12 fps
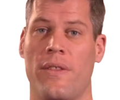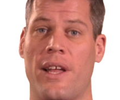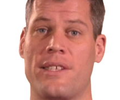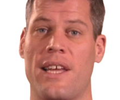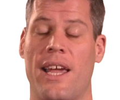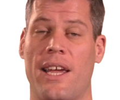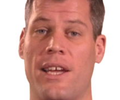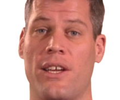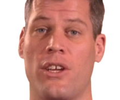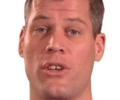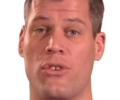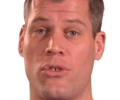That's a
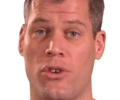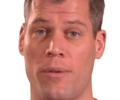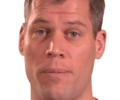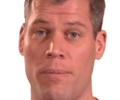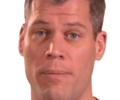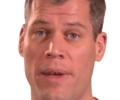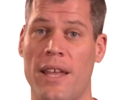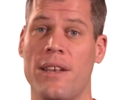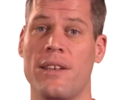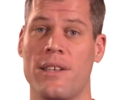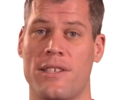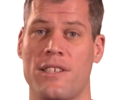
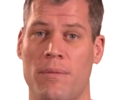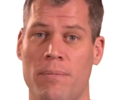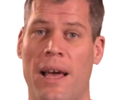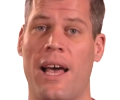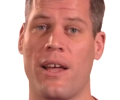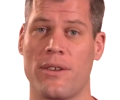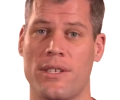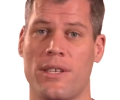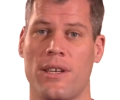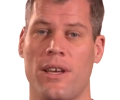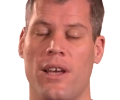tremendous amount